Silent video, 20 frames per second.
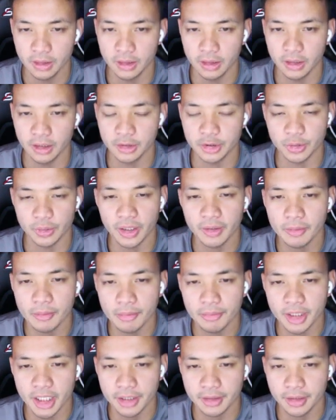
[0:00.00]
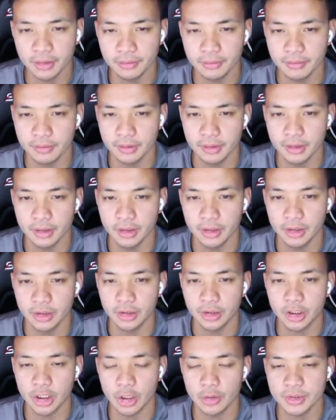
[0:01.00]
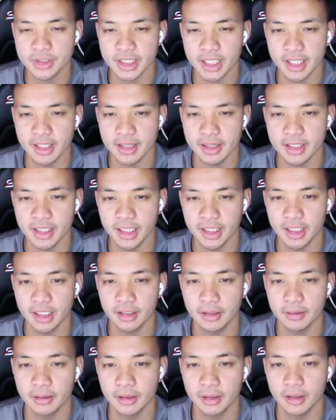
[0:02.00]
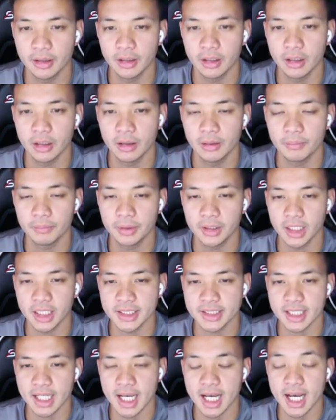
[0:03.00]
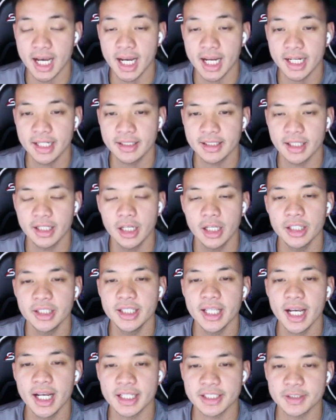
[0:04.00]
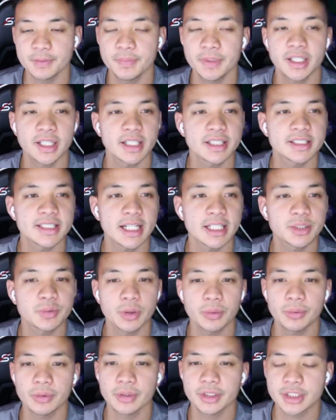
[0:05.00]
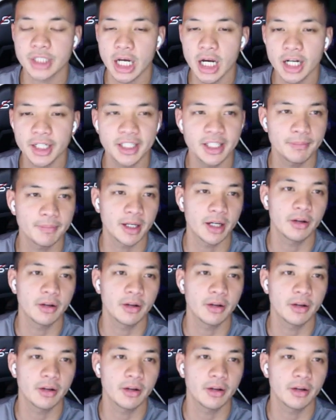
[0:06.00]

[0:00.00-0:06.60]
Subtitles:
Do I remember that though? Cosine theta plus I. Yes, because that's what we were talking about.